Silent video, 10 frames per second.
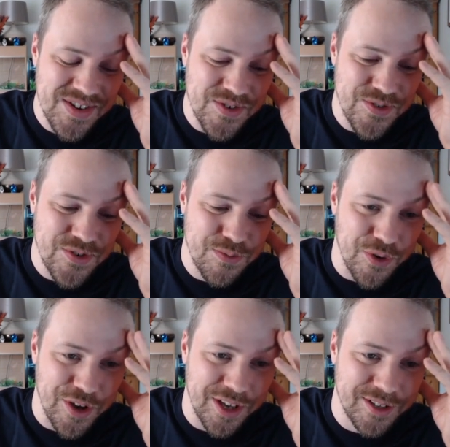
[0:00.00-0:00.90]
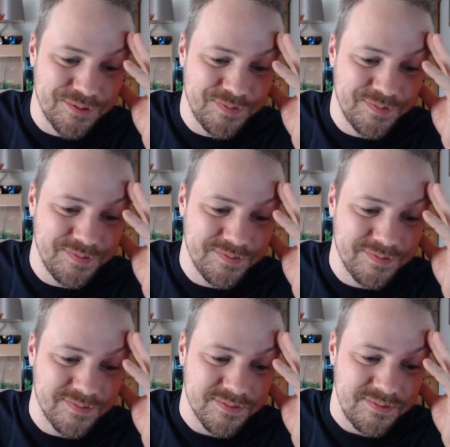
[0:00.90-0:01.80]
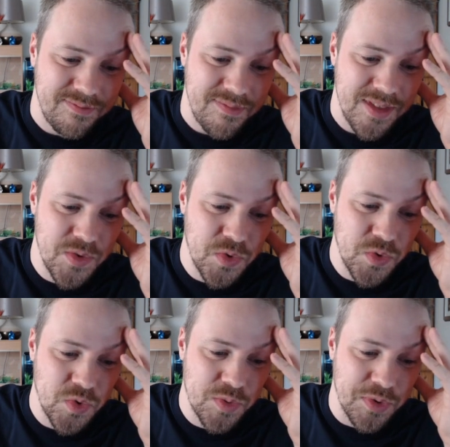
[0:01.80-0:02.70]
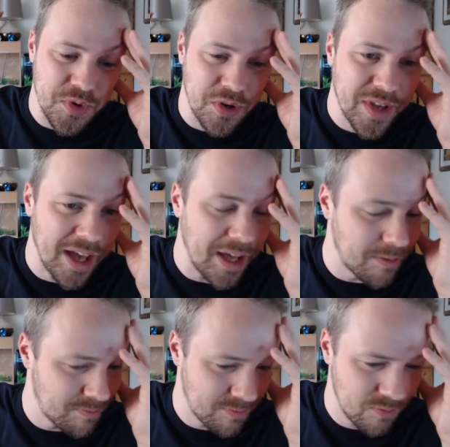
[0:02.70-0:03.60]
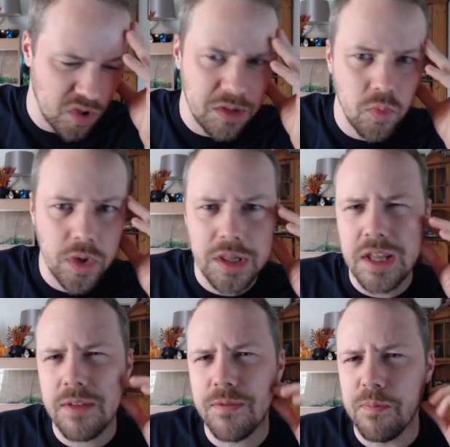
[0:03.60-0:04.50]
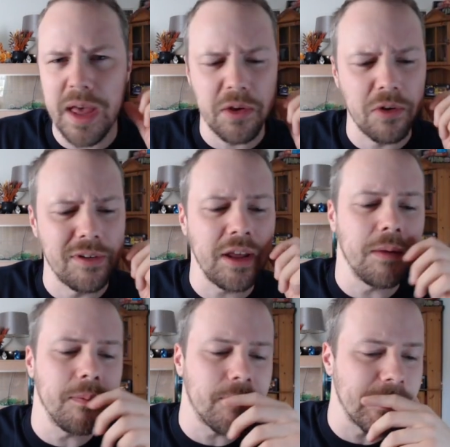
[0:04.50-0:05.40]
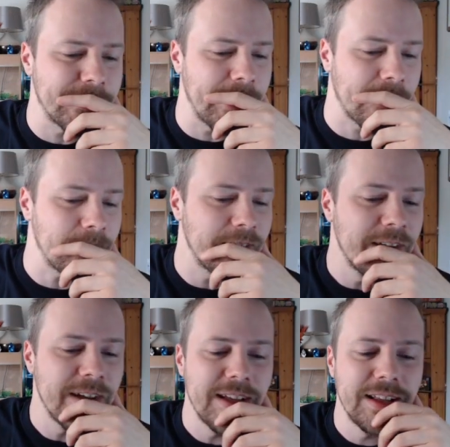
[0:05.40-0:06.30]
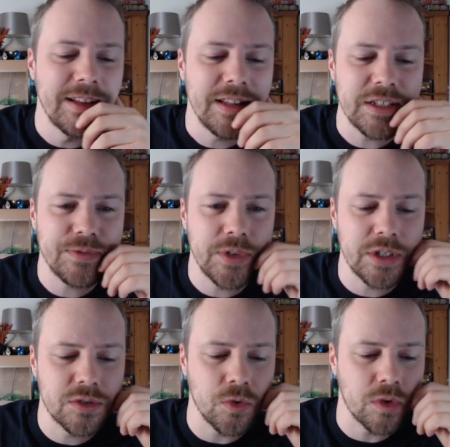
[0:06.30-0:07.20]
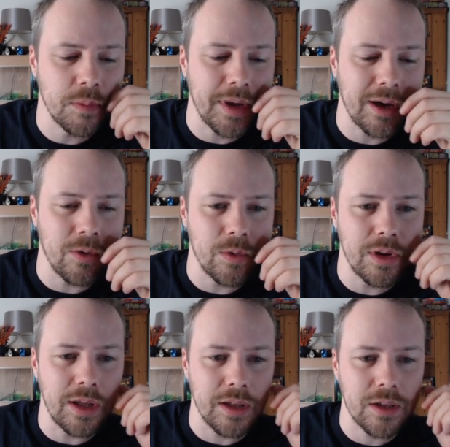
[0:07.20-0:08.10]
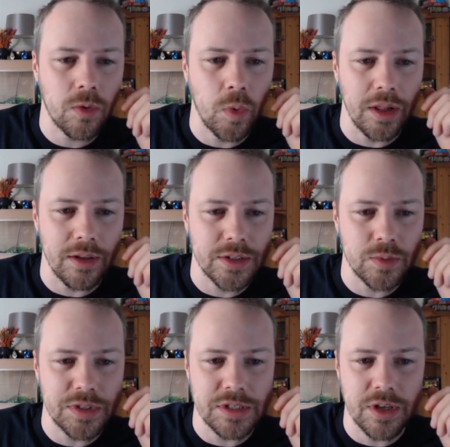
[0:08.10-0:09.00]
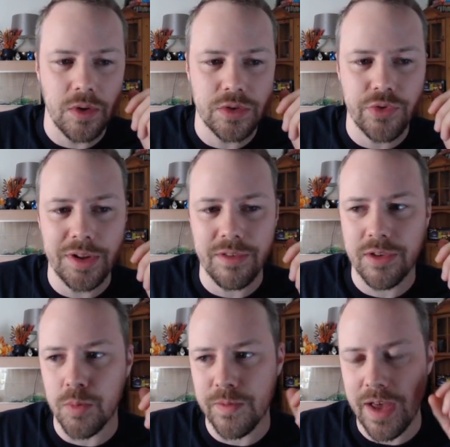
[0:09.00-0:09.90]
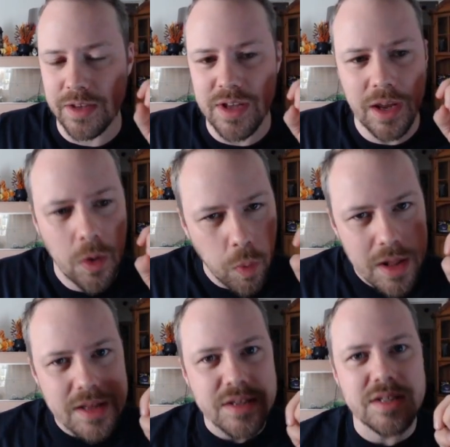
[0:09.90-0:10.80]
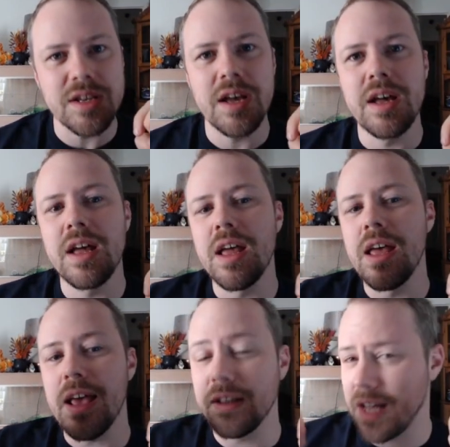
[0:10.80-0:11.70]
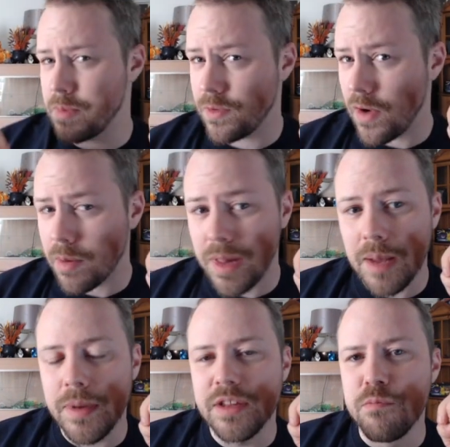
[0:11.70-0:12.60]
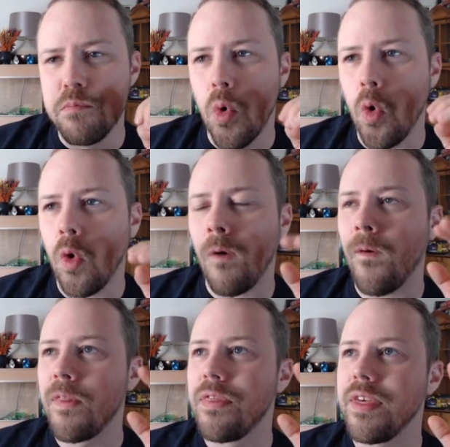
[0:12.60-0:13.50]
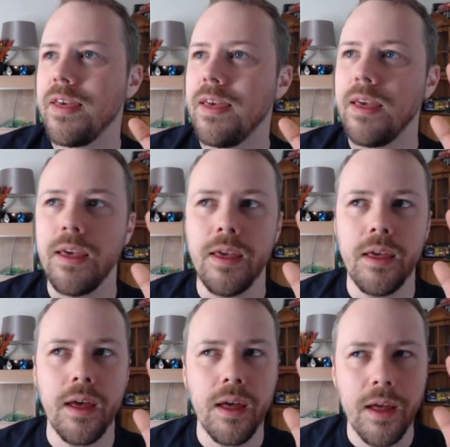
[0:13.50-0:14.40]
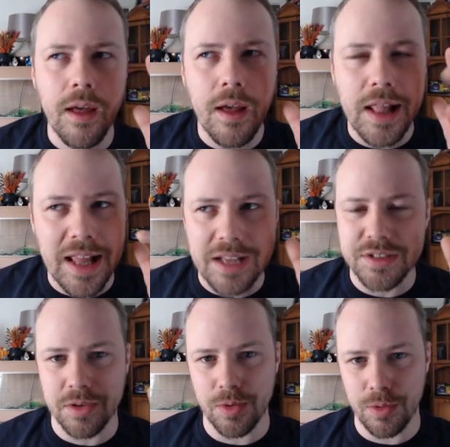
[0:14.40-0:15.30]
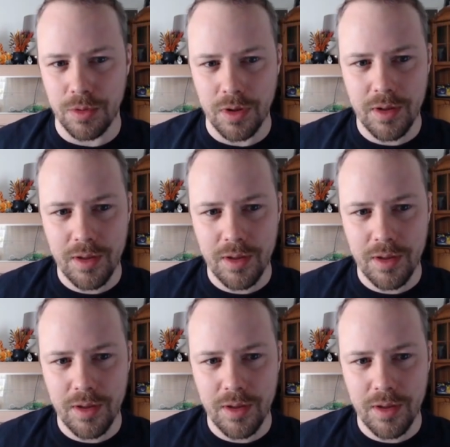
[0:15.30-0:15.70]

Oh, boy. Oh, boy, okay. We'll, we'll leave Mare Cognitum for a second. Let's first talk about Aquilus, which is going straight to the top of S. Aquilus is atmospheric black, but it's more on the classical,